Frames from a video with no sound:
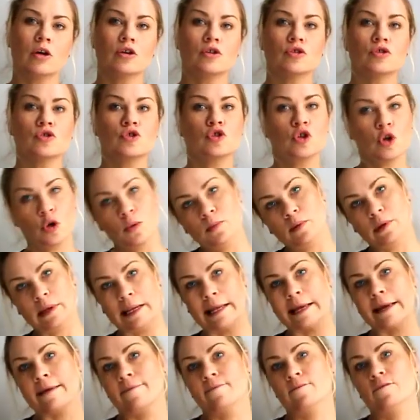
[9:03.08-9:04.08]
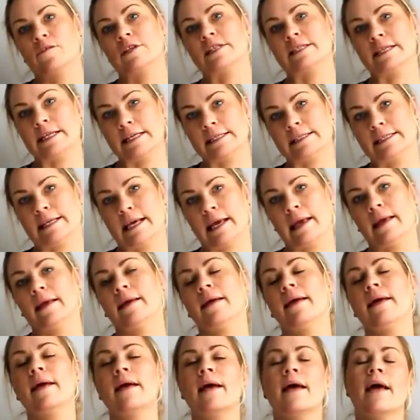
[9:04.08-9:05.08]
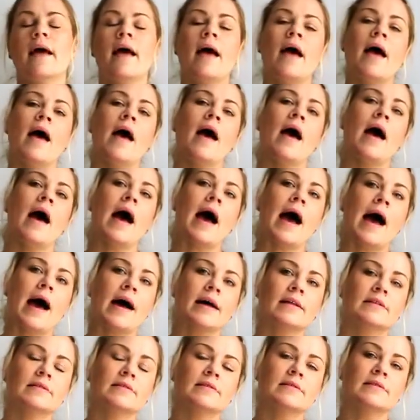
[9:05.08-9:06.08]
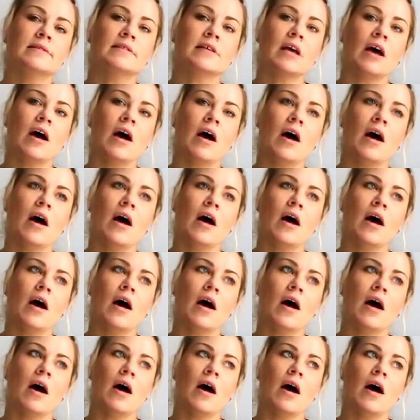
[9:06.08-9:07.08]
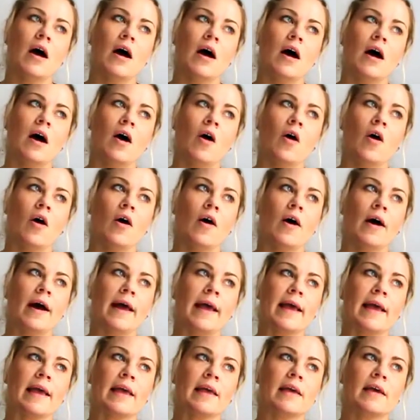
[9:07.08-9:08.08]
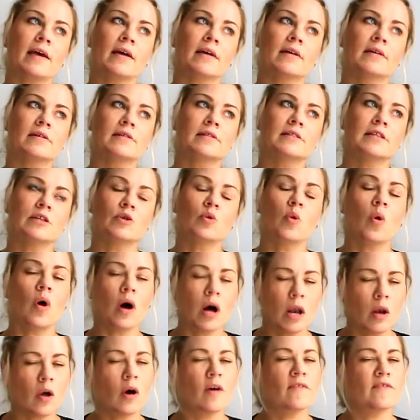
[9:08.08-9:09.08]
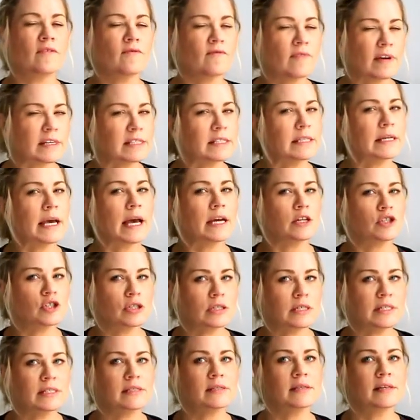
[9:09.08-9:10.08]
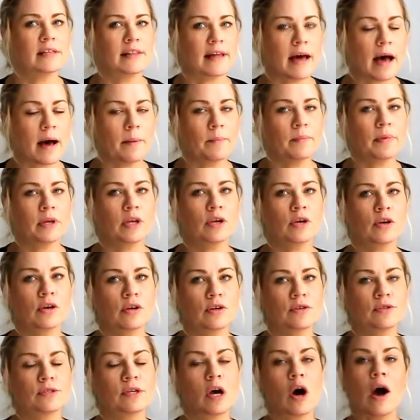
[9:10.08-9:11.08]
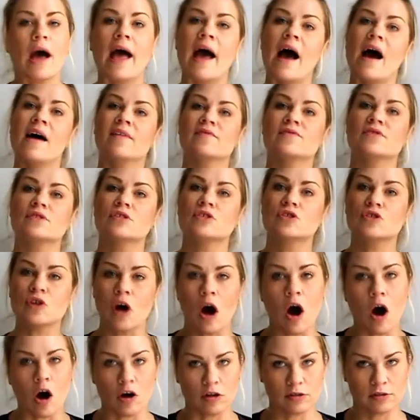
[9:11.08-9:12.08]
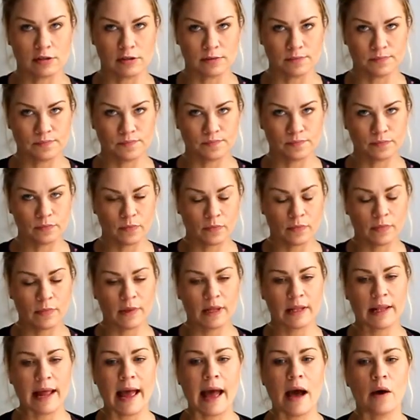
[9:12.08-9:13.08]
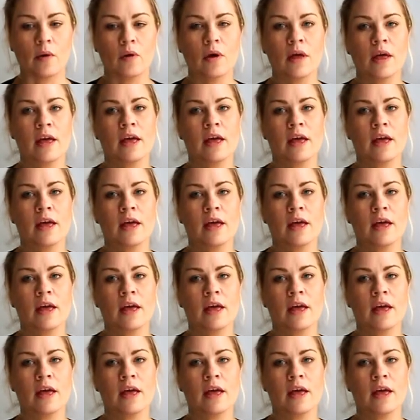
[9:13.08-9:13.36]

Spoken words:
tubal infertility, and I did quite a lot of investigation into that because I have scars. Now,